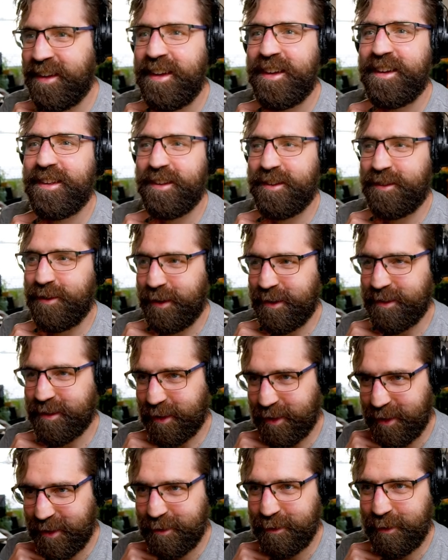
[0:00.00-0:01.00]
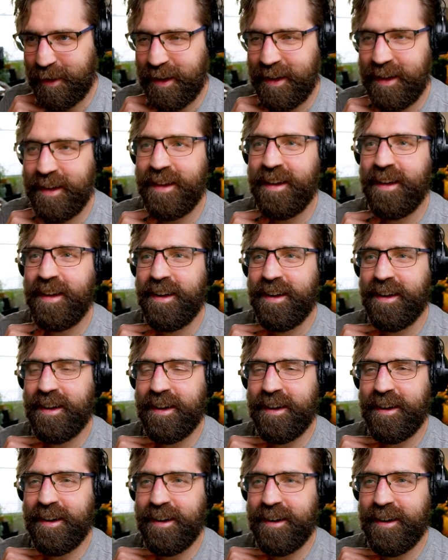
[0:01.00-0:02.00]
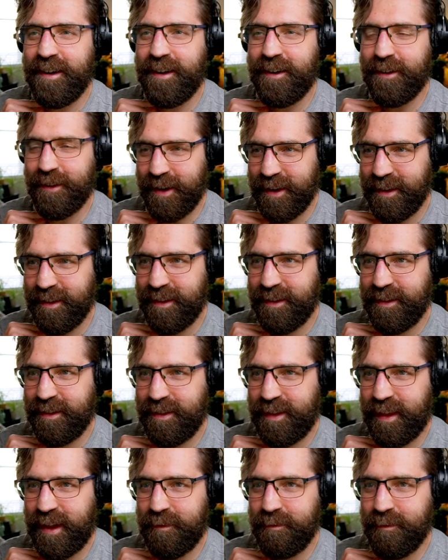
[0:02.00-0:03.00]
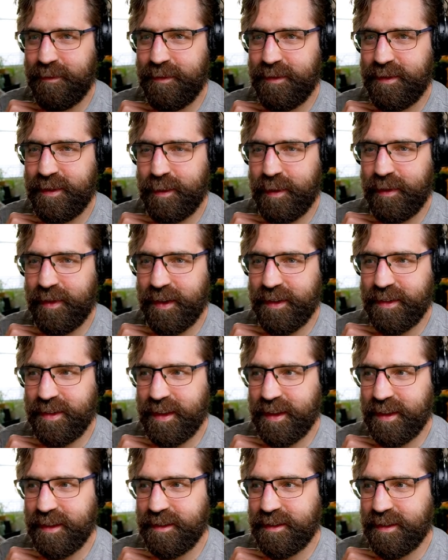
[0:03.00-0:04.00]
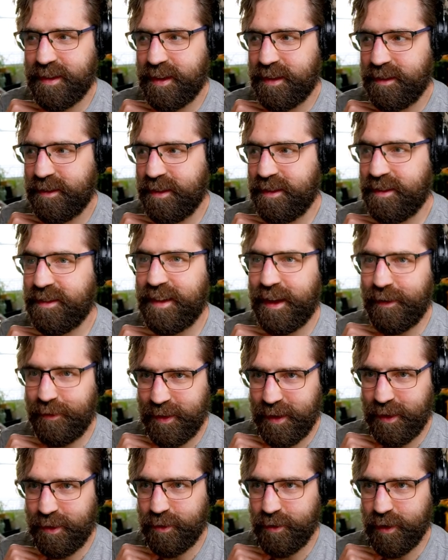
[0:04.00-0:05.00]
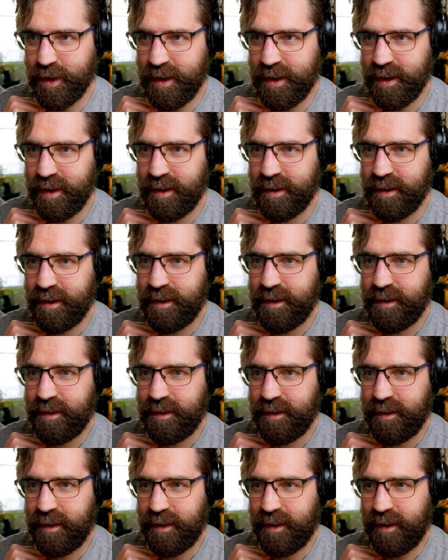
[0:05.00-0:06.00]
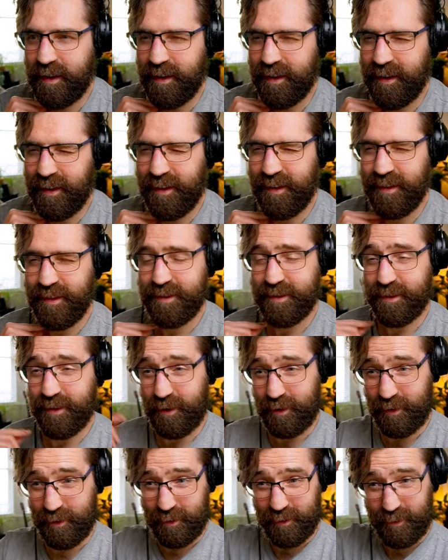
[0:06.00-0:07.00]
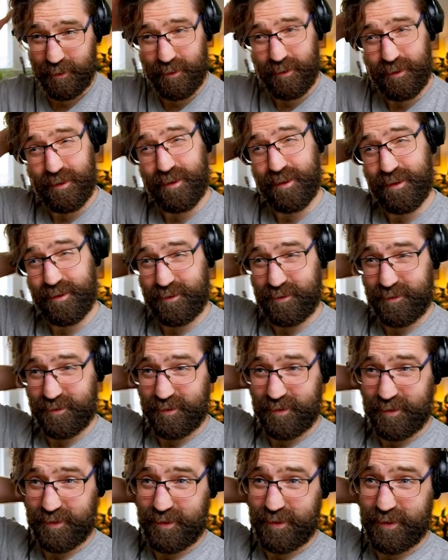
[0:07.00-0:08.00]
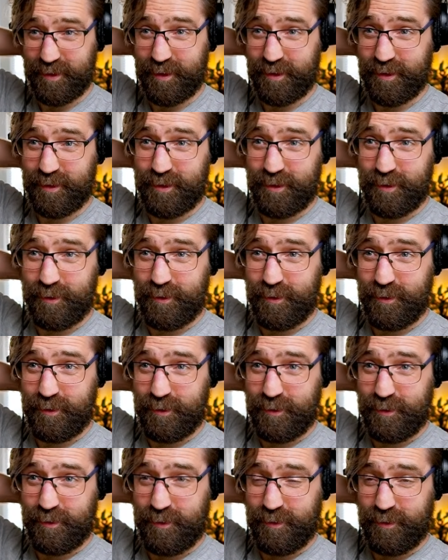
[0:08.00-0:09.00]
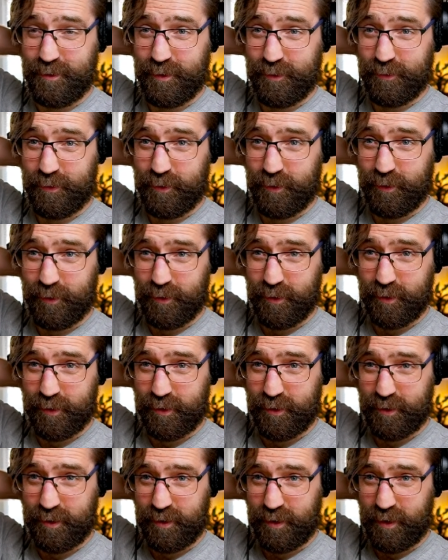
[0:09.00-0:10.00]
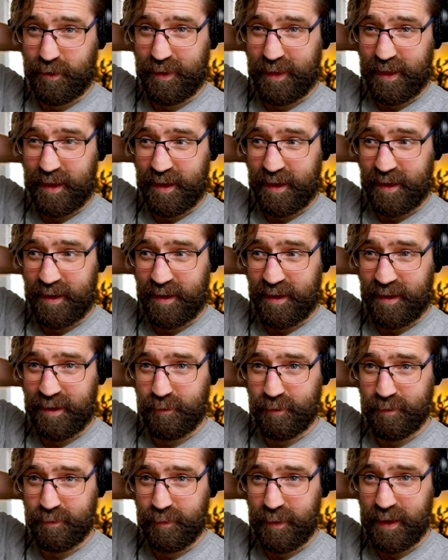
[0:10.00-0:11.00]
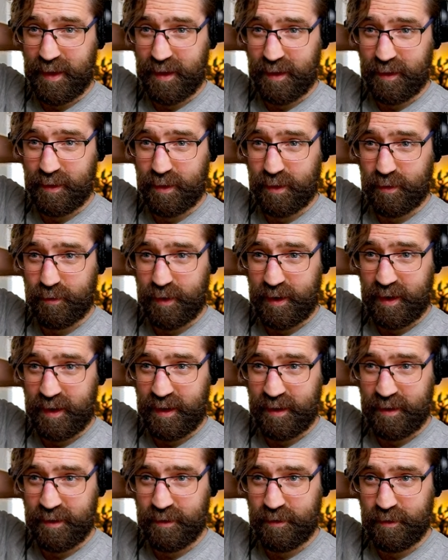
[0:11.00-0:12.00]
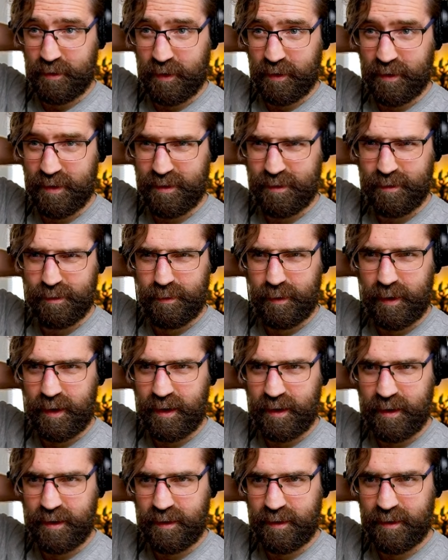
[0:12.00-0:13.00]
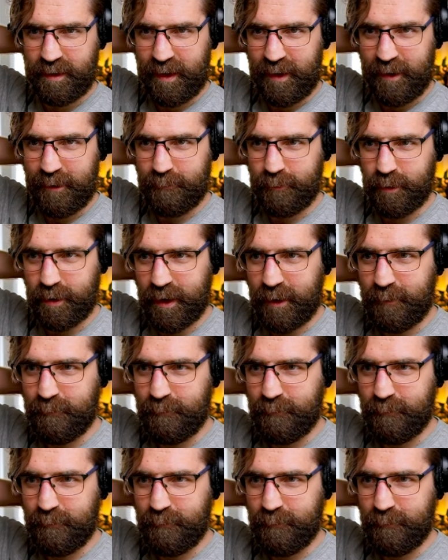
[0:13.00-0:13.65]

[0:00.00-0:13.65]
The 2 has to go this way. Alright, that simplifies things. So this is definitely a 3. So the 4 could go there, that would make it a 3, and then 2 go this way? Yeah, okay.